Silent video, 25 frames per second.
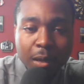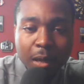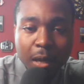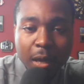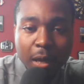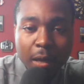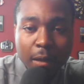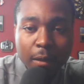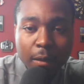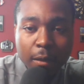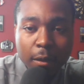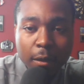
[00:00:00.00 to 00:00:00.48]

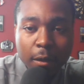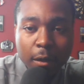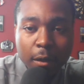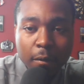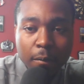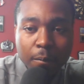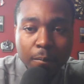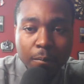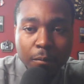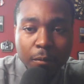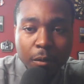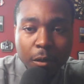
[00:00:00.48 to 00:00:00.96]
And,
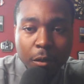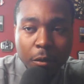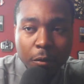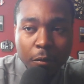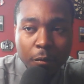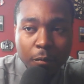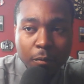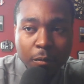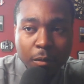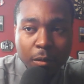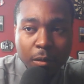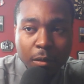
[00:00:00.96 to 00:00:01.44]
you
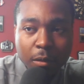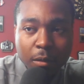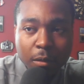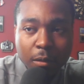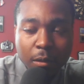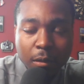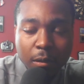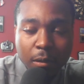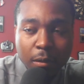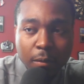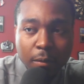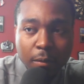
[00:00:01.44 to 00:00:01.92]
know,
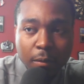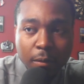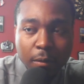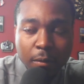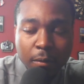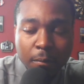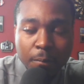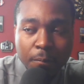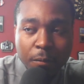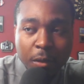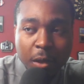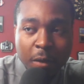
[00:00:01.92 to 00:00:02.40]

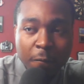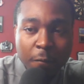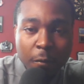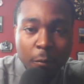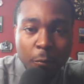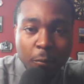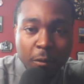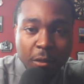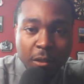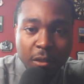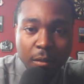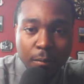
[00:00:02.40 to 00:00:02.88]

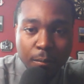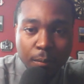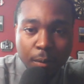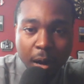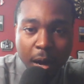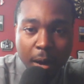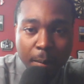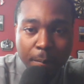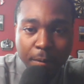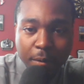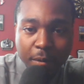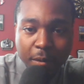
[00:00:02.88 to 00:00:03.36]
Denver was in a
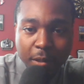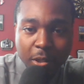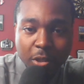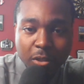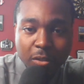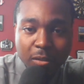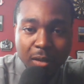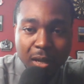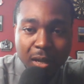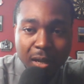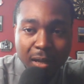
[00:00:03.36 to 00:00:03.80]
prime position.